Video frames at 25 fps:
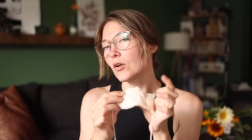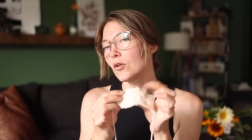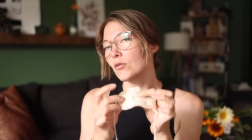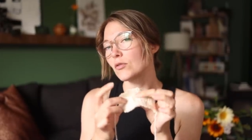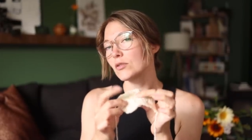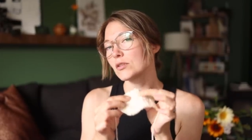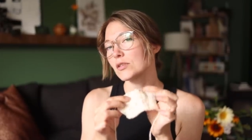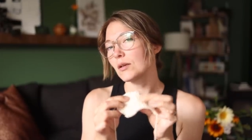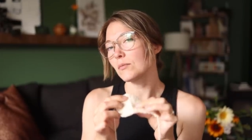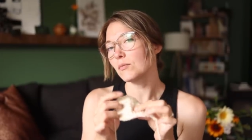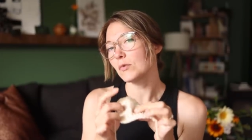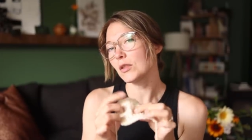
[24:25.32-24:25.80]

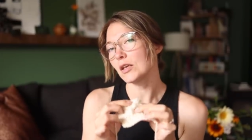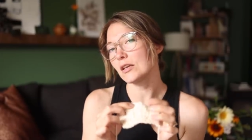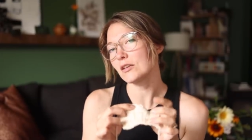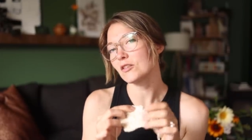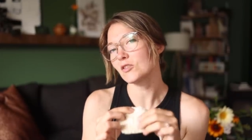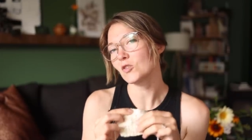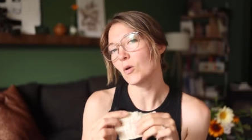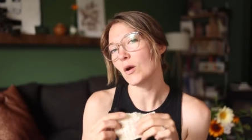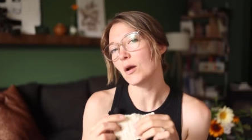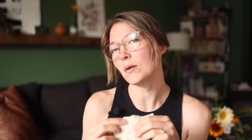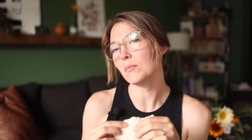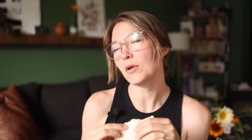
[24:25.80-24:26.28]
or something.
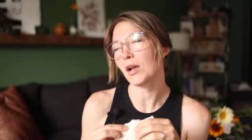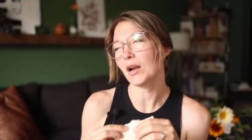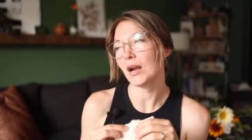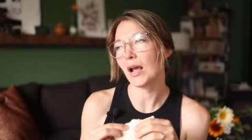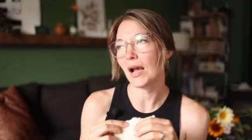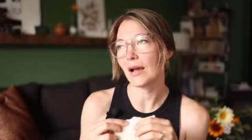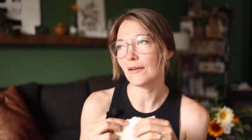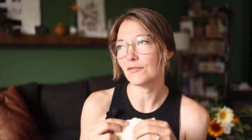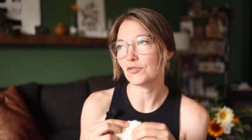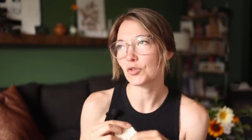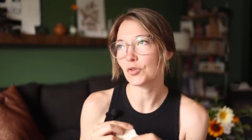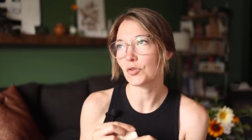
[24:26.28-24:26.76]
So I'm going to
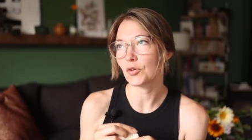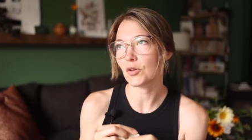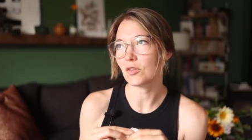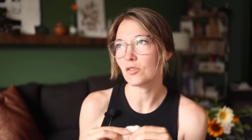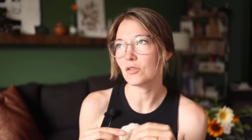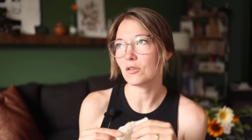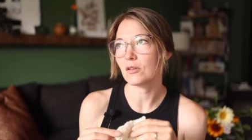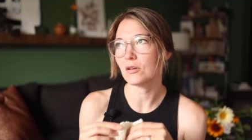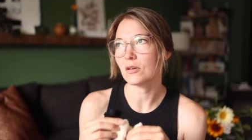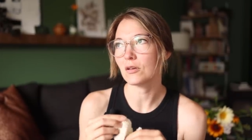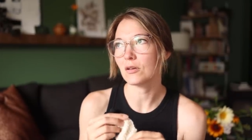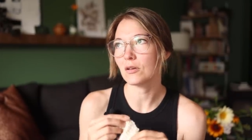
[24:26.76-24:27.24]
have to look at
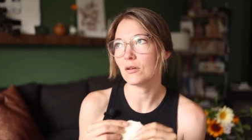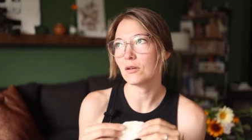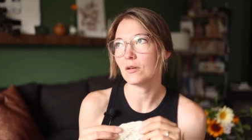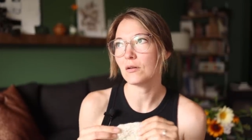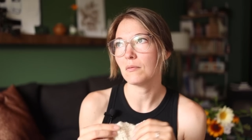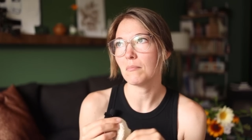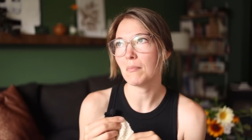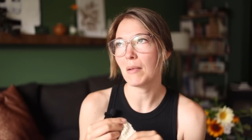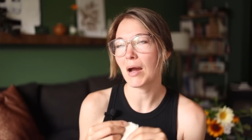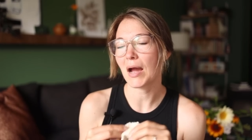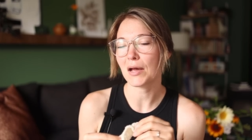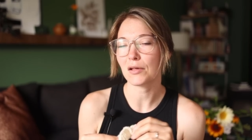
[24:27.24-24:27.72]

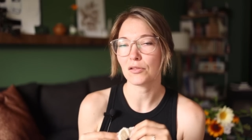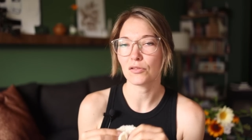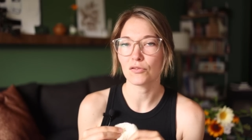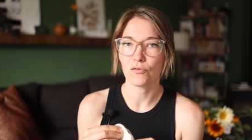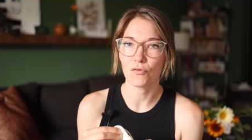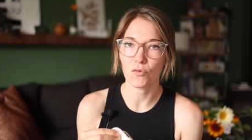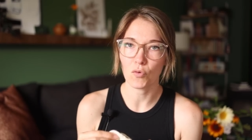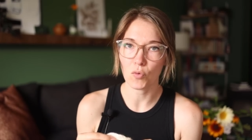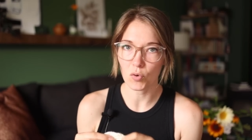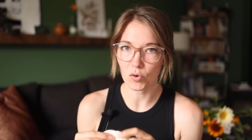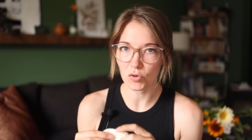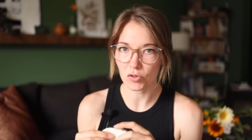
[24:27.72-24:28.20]
the math
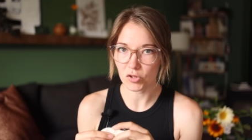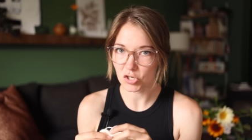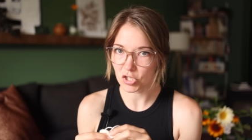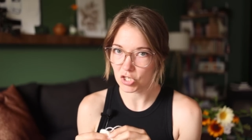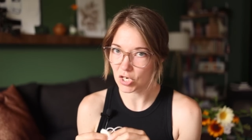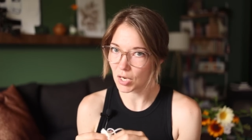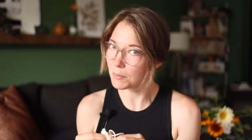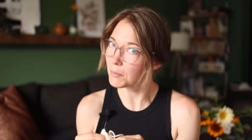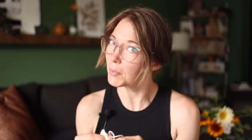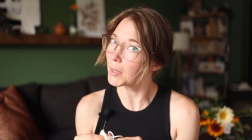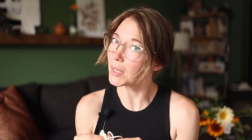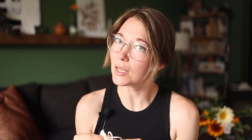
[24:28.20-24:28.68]
for the
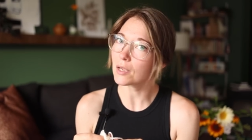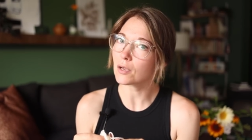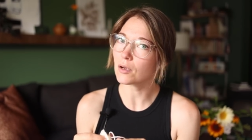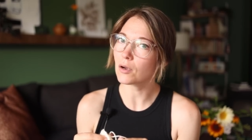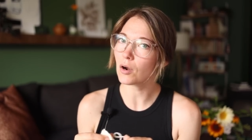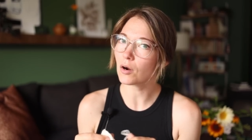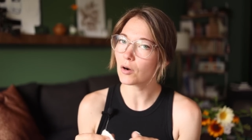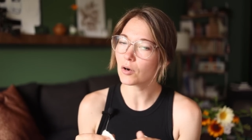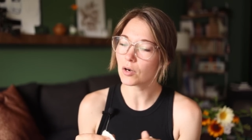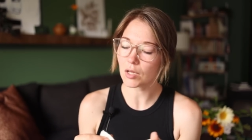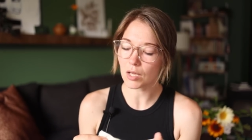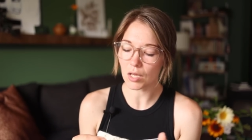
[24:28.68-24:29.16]
champagne
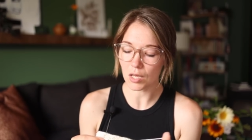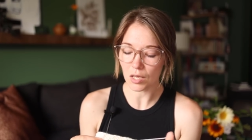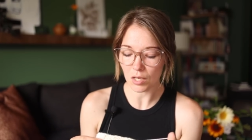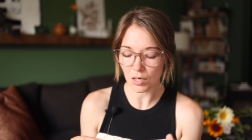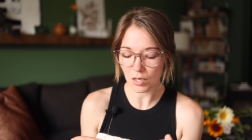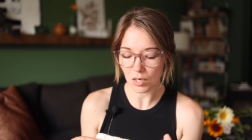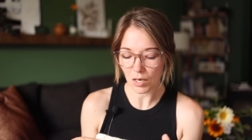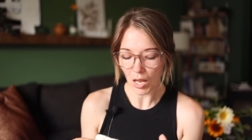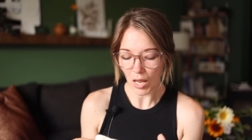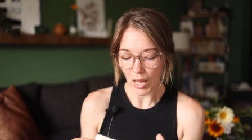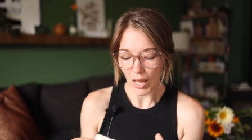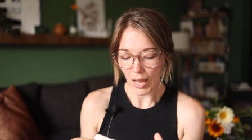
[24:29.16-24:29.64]

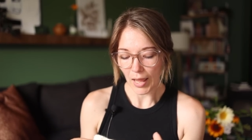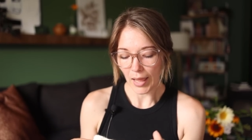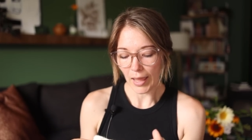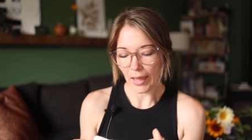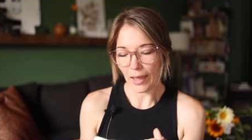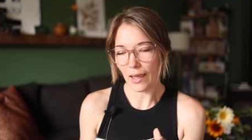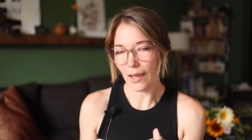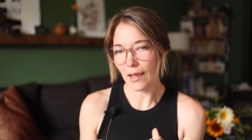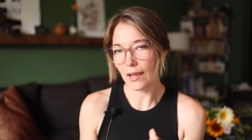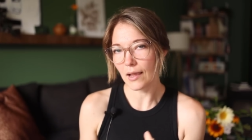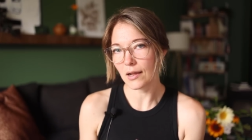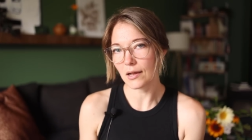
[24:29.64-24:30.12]
cardigan
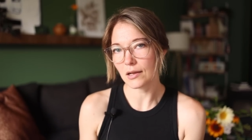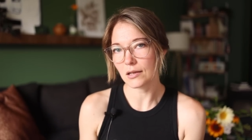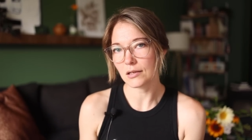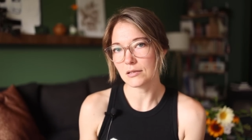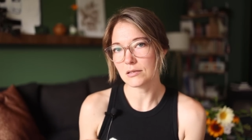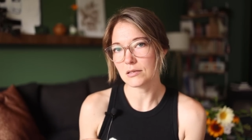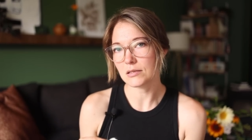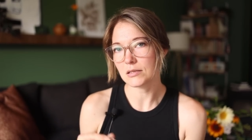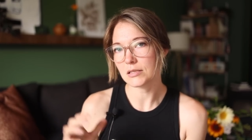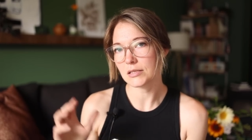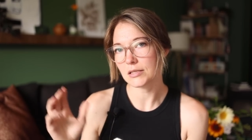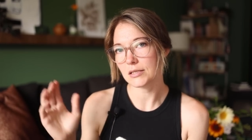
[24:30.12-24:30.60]

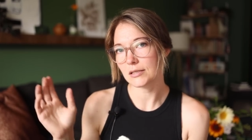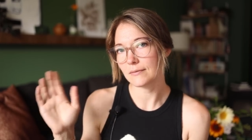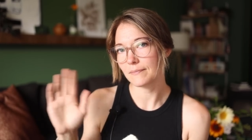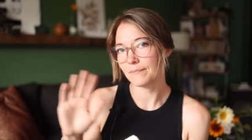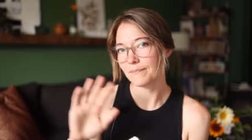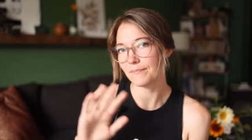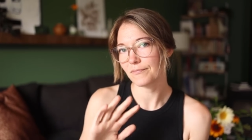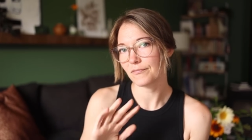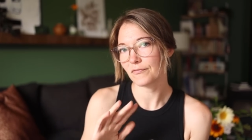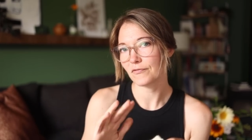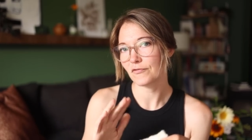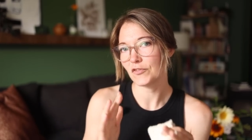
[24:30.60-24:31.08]
and
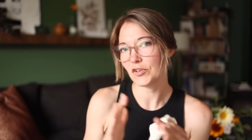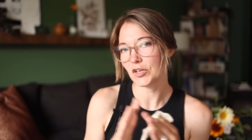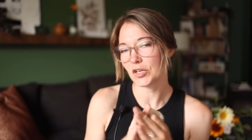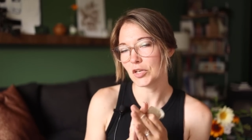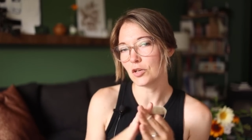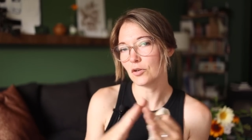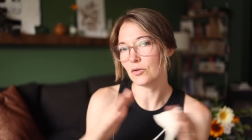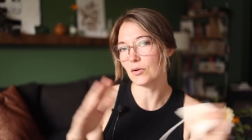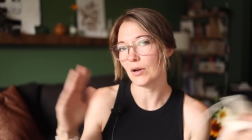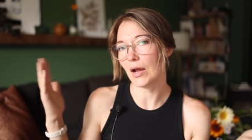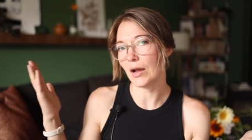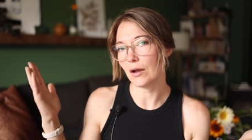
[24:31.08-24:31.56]

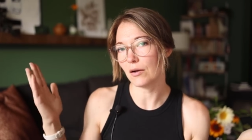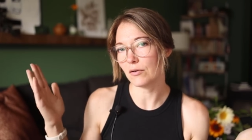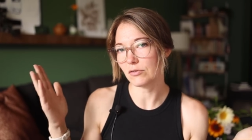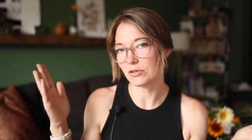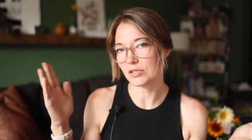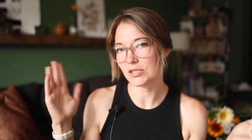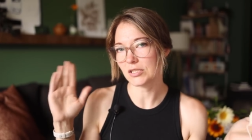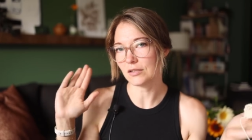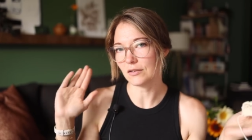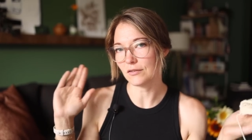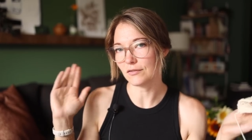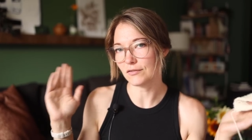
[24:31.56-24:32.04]
figure
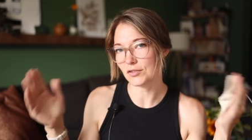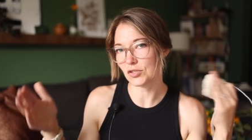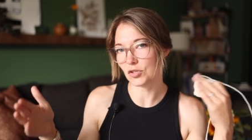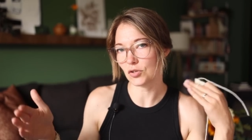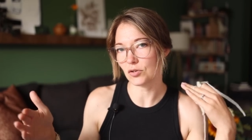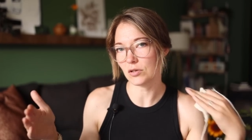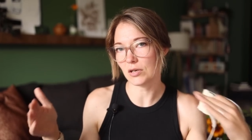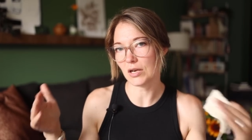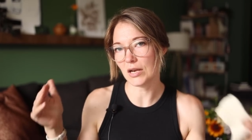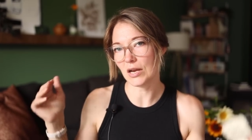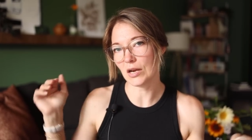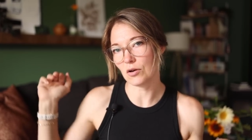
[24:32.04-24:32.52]
out if
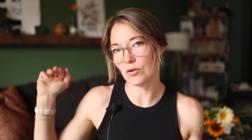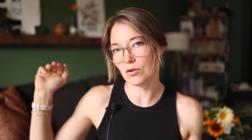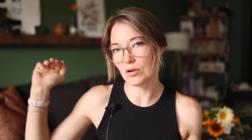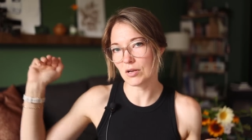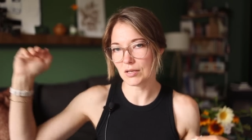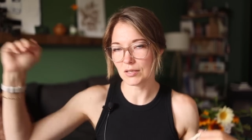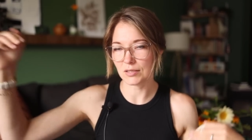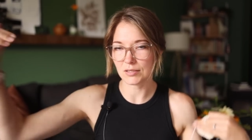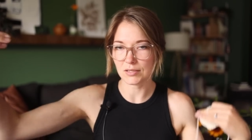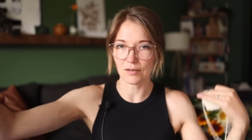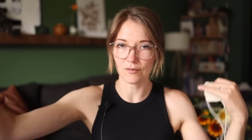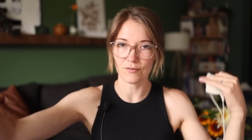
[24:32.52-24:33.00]
certain
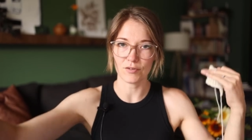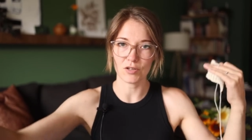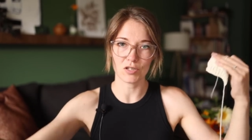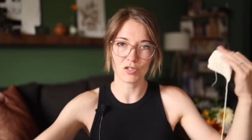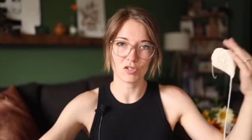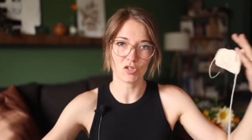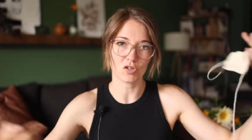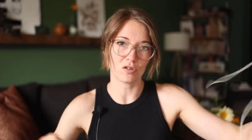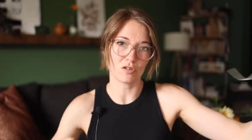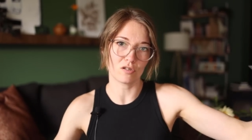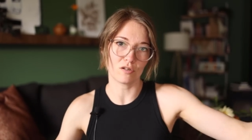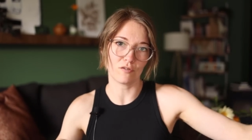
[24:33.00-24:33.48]
areas of
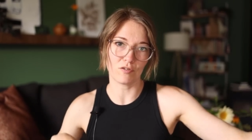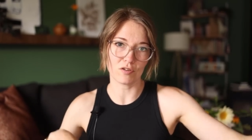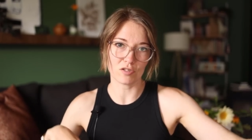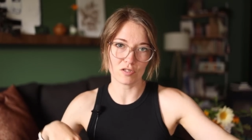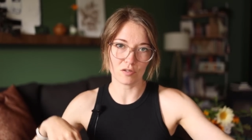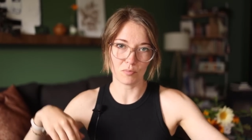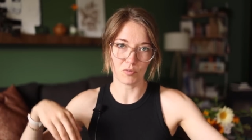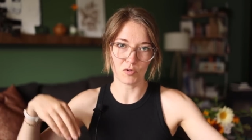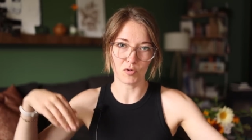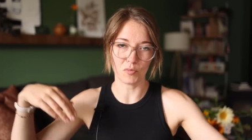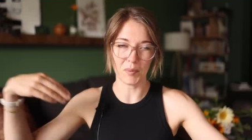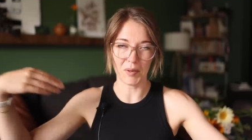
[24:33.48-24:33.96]
it are
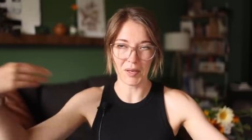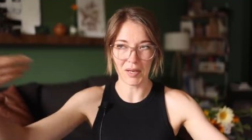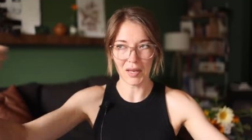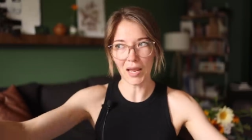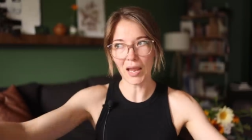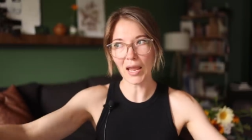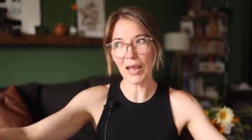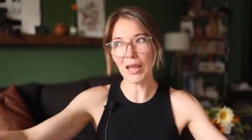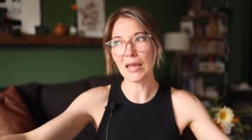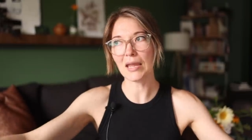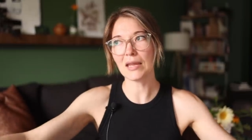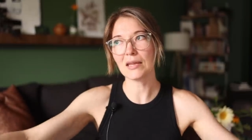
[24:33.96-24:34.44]
divisible by
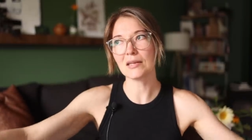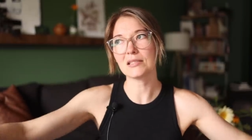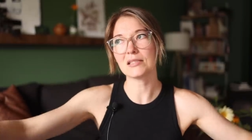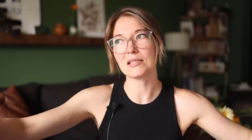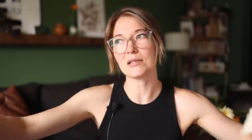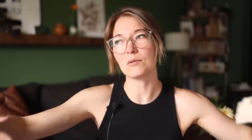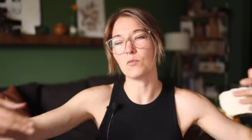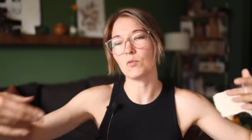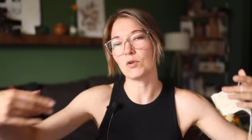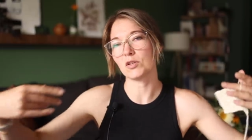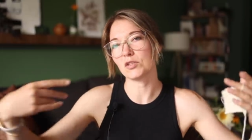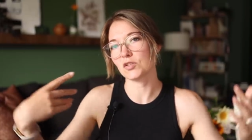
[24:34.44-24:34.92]
eight
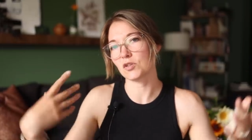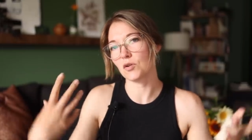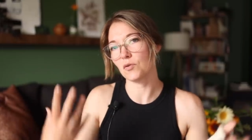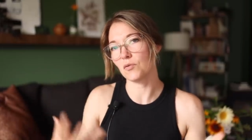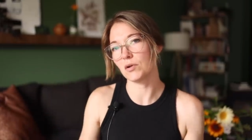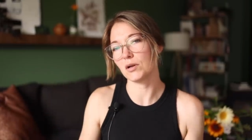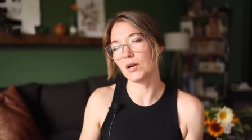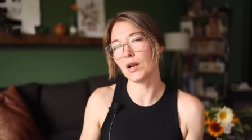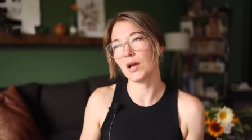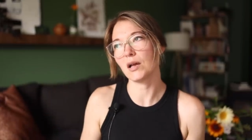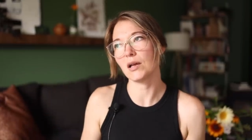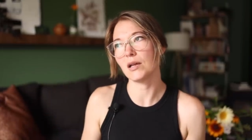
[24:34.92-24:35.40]
and what's
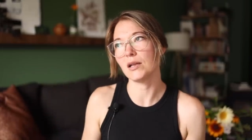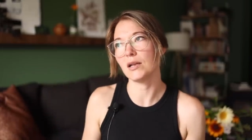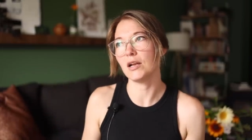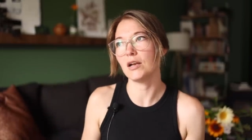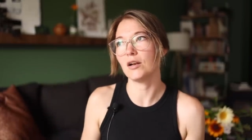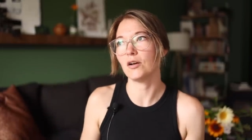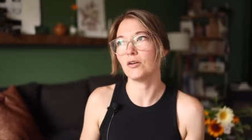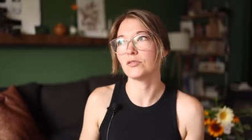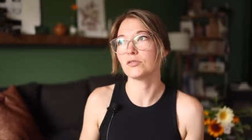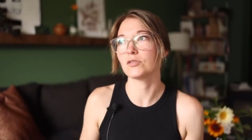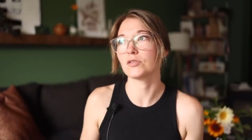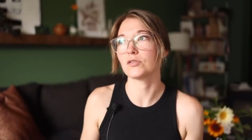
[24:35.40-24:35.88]
going on
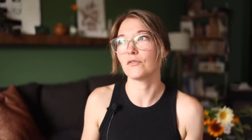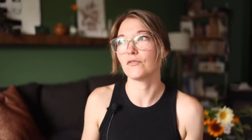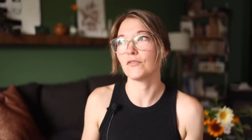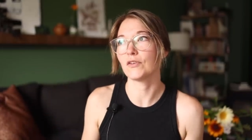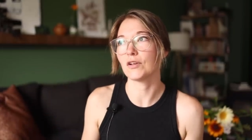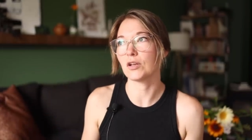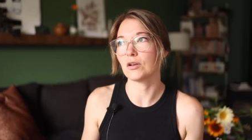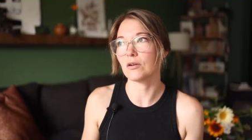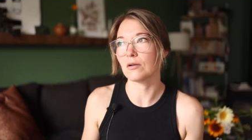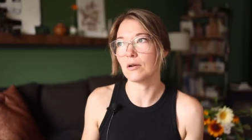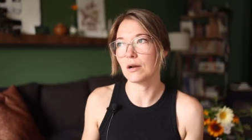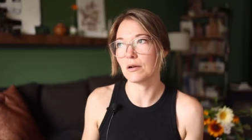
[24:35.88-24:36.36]
and also
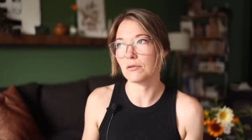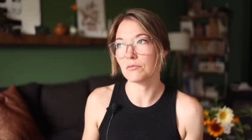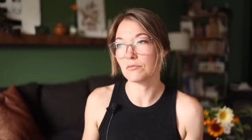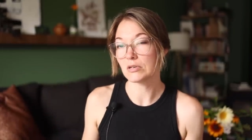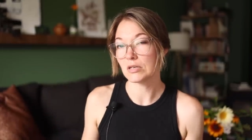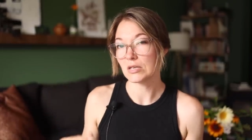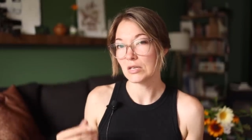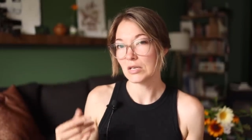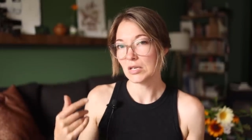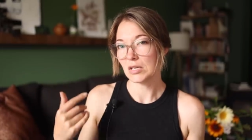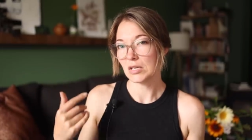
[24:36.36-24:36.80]
figure out